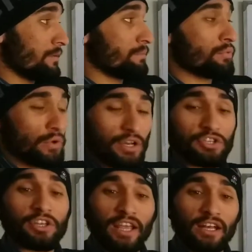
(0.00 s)

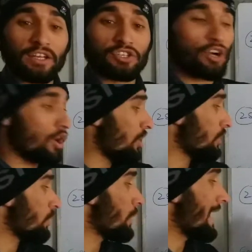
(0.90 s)
British English
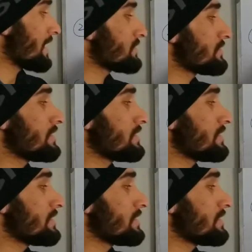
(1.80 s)
always